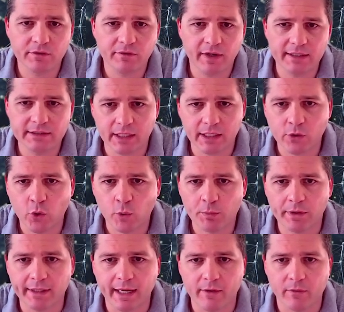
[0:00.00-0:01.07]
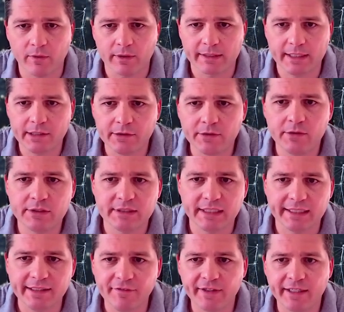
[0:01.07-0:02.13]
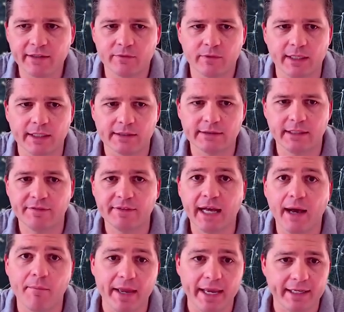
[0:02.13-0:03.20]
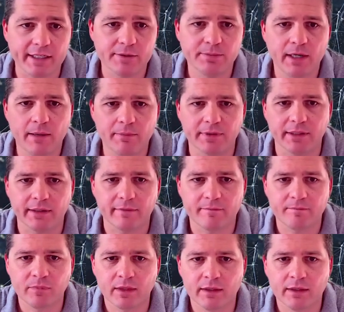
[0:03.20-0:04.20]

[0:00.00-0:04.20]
devices on a corporate network can introduce significant risks if not managed properly.